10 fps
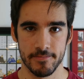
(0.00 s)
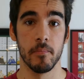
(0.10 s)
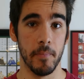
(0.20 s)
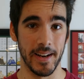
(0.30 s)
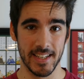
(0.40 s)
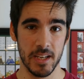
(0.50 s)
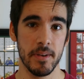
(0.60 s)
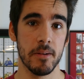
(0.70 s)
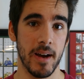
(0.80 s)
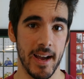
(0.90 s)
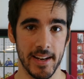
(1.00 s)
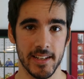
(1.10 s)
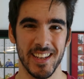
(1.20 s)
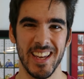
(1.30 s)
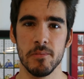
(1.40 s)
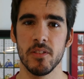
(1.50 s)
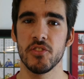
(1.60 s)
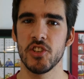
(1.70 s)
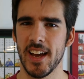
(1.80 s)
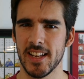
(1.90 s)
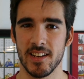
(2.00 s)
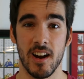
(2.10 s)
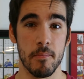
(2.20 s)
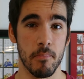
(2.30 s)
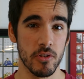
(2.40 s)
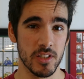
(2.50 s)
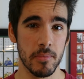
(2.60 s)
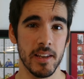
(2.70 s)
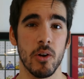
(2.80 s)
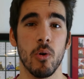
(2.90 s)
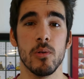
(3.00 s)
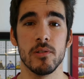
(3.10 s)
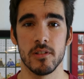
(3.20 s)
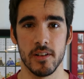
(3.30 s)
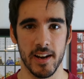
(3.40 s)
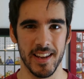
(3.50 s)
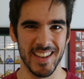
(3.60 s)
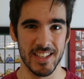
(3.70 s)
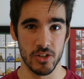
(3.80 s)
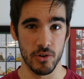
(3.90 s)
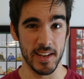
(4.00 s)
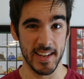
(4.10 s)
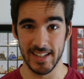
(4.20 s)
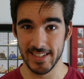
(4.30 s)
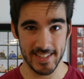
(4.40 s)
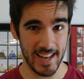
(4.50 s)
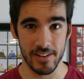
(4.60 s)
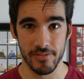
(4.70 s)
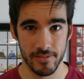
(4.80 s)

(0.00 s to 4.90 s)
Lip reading: But keep in mind, games of chance are possibly older than history itself.